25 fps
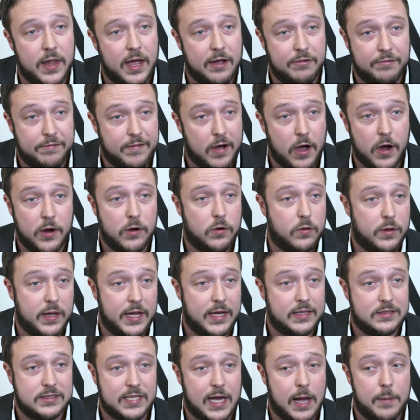their phone or
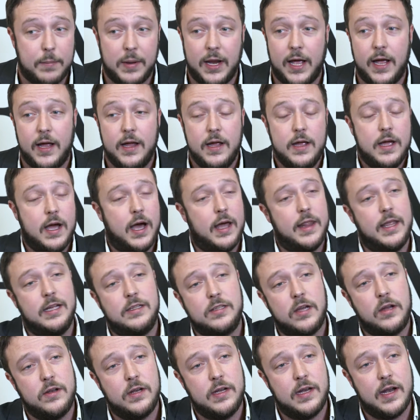their tablet and they
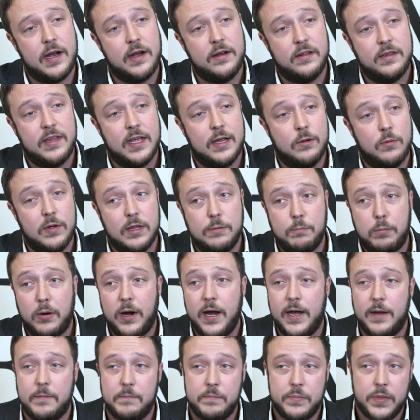don't need anything with
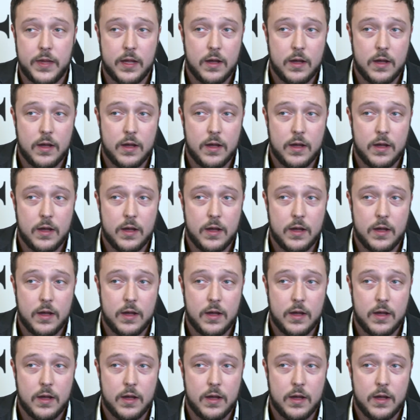print.